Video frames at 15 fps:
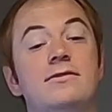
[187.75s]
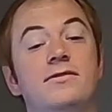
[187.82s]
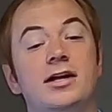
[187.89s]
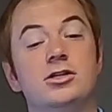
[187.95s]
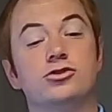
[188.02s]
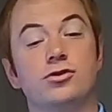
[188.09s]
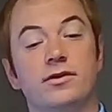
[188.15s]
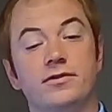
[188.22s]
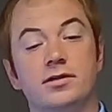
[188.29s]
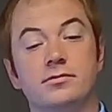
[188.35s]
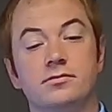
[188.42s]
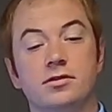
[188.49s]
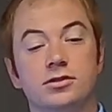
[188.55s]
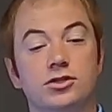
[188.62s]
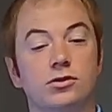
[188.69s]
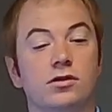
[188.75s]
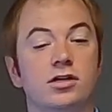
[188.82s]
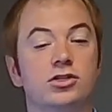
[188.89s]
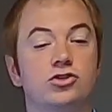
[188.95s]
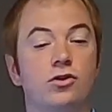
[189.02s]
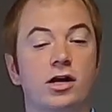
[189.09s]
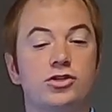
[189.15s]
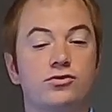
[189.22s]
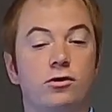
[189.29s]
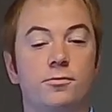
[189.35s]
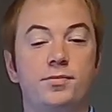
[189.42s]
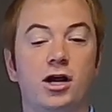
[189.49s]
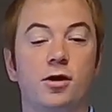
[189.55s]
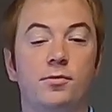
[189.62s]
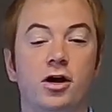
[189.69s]
event-driven. So a
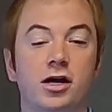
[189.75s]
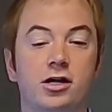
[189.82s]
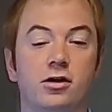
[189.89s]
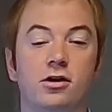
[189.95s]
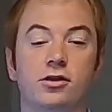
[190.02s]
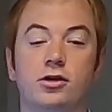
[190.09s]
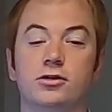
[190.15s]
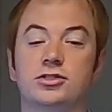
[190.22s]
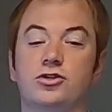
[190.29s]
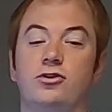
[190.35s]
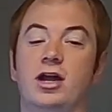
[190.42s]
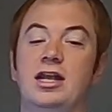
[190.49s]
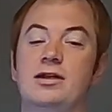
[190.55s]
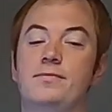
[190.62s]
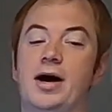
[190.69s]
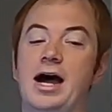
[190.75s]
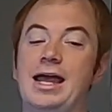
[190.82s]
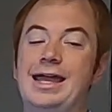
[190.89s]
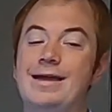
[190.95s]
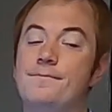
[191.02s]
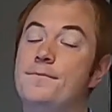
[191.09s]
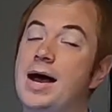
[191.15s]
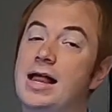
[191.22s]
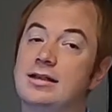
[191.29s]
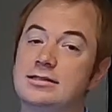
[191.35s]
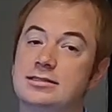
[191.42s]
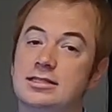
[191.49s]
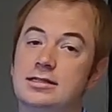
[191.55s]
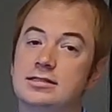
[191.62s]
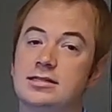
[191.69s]
structural bear market are those created by
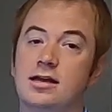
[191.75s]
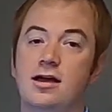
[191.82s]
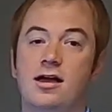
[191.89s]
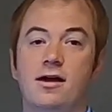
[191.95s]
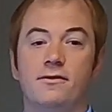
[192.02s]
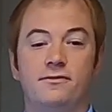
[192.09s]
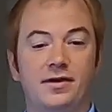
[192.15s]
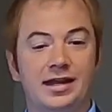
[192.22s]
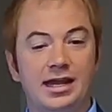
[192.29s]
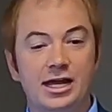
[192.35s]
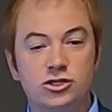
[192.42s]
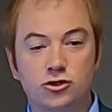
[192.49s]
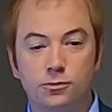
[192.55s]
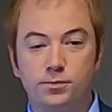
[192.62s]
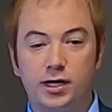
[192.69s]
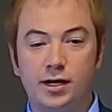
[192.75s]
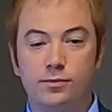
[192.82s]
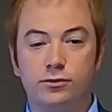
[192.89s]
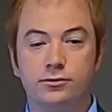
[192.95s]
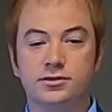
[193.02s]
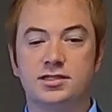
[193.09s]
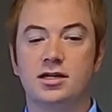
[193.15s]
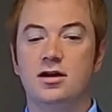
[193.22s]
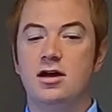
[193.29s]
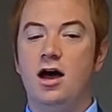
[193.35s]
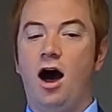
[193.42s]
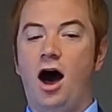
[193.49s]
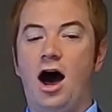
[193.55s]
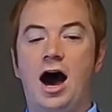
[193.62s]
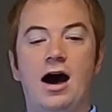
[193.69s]
imbalances, financial bubbles,
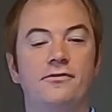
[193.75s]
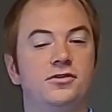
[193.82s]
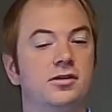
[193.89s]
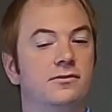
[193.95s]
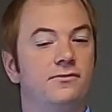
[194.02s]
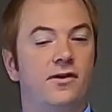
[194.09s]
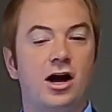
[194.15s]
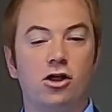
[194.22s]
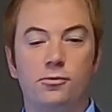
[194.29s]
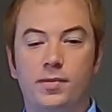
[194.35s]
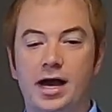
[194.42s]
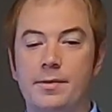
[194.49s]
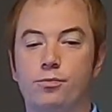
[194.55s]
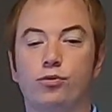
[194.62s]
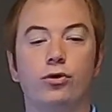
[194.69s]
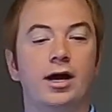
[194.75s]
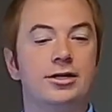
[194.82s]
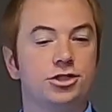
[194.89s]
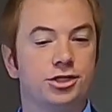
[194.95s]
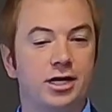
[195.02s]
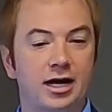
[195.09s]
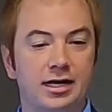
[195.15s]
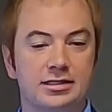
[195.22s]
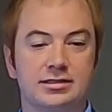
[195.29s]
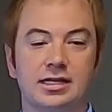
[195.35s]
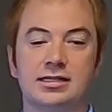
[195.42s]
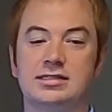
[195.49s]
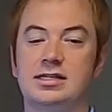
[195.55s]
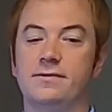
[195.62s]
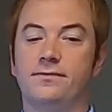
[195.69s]
often followed by price shocks
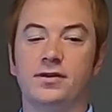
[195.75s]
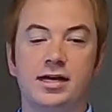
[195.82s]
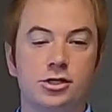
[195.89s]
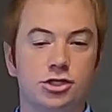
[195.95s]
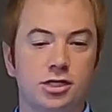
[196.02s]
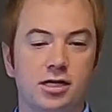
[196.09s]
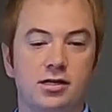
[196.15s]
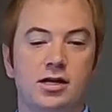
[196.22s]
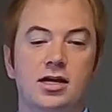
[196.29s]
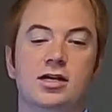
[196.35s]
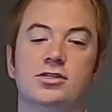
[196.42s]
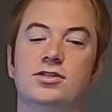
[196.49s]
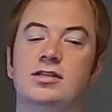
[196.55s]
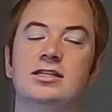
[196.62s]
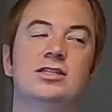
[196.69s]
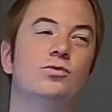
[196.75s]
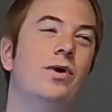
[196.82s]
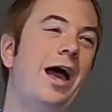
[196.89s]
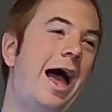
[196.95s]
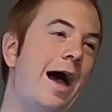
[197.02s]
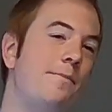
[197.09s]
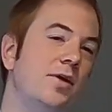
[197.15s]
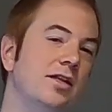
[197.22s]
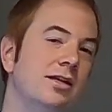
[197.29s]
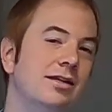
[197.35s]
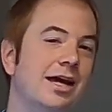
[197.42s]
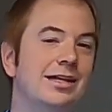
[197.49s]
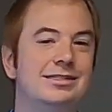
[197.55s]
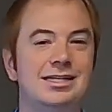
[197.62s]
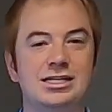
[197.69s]
like deflation. So this is what happened in
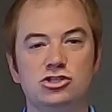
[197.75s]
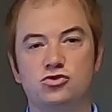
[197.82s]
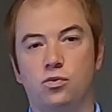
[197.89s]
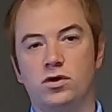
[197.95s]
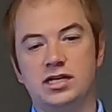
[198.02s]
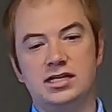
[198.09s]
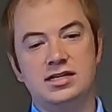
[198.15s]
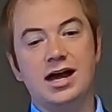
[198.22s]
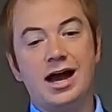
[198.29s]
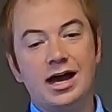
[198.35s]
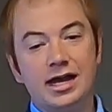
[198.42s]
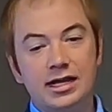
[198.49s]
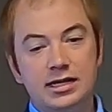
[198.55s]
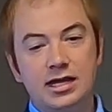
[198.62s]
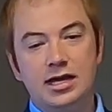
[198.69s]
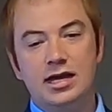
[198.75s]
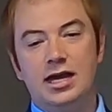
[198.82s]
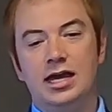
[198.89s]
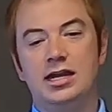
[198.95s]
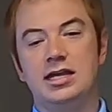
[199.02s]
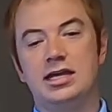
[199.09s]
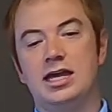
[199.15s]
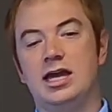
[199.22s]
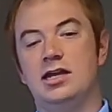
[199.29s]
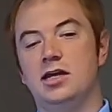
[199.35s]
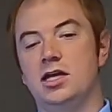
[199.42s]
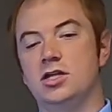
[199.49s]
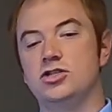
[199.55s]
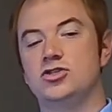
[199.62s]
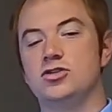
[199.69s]
1929 and again
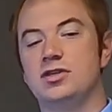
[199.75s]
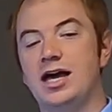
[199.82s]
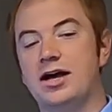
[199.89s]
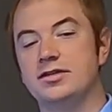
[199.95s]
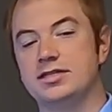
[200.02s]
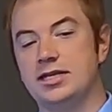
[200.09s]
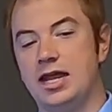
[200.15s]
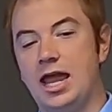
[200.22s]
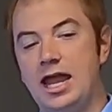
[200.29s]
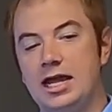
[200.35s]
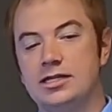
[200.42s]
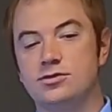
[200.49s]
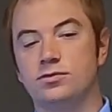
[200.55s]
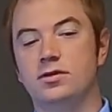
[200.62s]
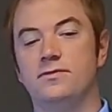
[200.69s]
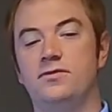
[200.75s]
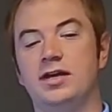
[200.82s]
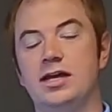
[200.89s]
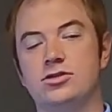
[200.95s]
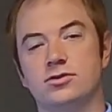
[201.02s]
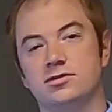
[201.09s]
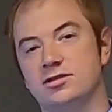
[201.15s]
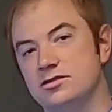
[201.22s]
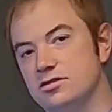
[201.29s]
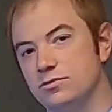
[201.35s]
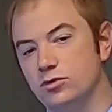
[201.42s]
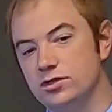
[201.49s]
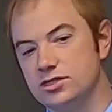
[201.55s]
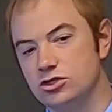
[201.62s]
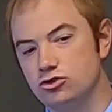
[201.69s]
in 2008 when the financial
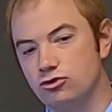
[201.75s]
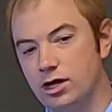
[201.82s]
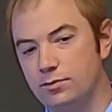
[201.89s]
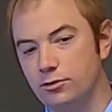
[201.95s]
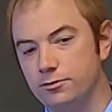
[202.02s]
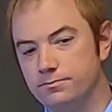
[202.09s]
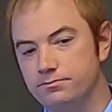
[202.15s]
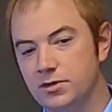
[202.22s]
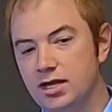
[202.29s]
system was in trouble.